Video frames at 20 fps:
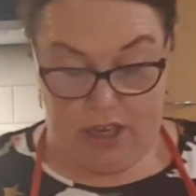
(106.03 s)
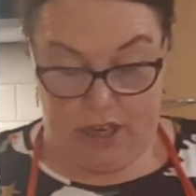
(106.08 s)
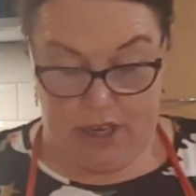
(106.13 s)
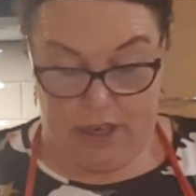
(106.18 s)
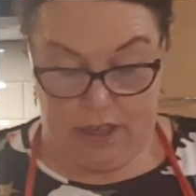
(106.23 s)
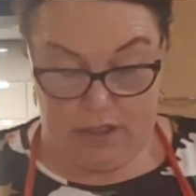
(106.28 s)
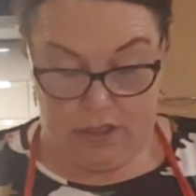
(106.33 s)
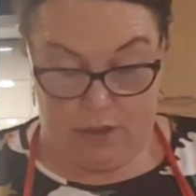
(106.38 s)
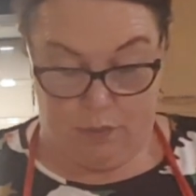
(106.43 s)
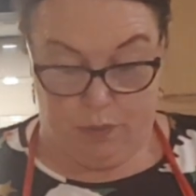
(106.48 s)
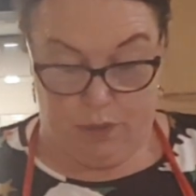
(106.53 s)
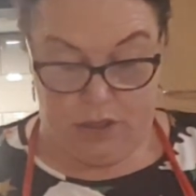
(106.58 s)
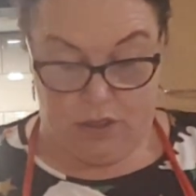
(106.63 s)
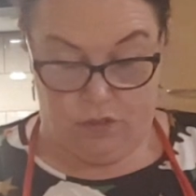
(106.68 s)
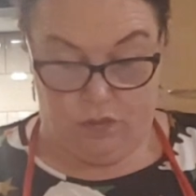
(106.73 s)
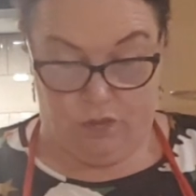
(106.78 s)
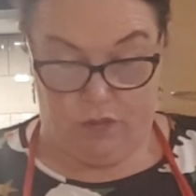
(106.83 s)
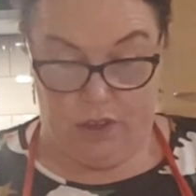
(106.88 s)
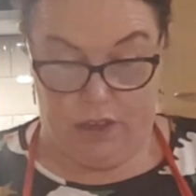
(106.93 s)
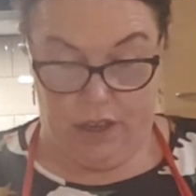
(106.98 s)
add a bit
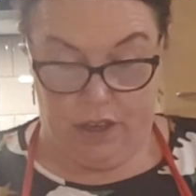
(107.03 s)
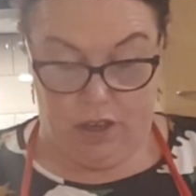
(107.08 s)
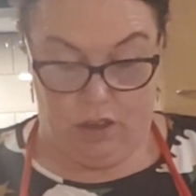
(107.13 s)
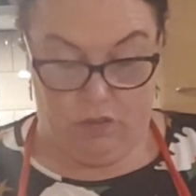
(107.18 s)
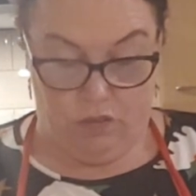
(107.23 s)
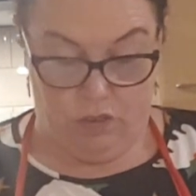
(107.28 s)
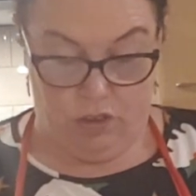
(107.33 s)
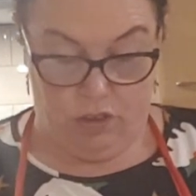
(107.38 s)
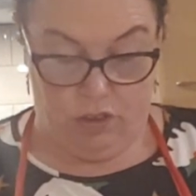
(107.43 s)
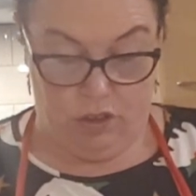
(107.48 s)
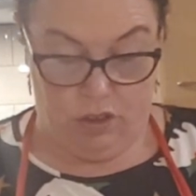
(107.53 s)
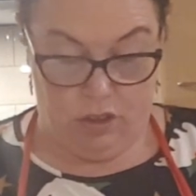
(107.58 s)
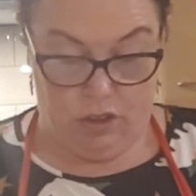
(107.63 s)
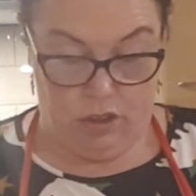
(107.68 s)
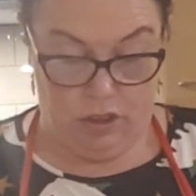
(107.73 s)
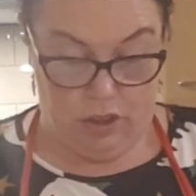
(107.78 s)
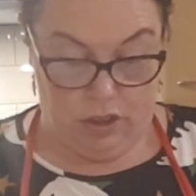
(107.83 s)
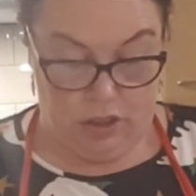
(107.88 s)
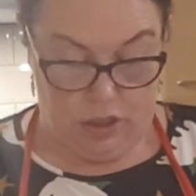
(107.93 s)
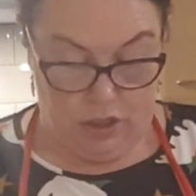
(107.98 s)
of flavour
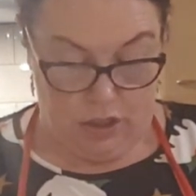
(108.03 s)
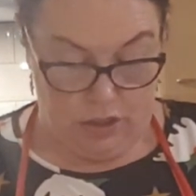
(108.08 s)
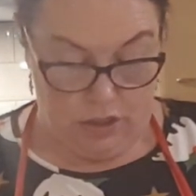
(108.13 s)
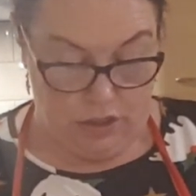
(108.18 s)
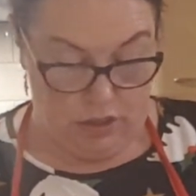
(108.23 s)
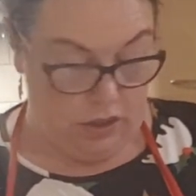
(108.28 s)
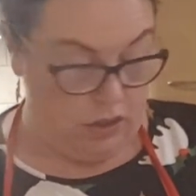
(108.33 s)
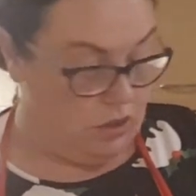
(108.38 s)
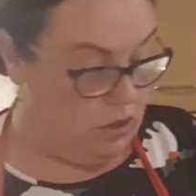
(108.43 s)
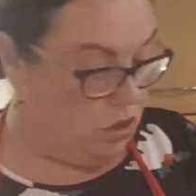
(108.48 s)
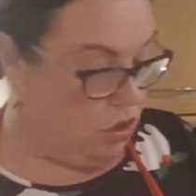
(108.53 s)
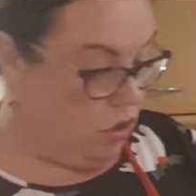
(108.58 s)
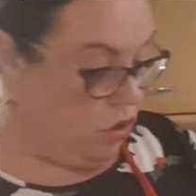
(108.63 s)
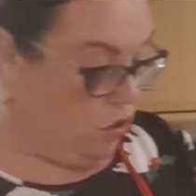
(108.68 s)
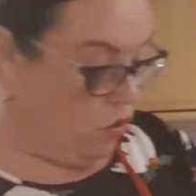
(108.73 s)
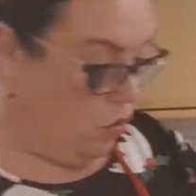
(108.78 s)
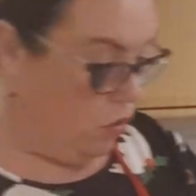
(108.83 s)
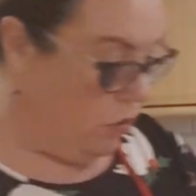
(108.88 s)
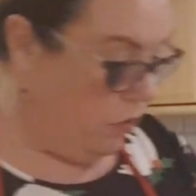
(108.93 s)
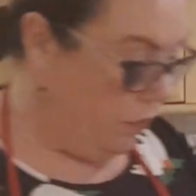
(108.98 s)
to the
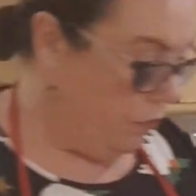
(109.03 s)
dough.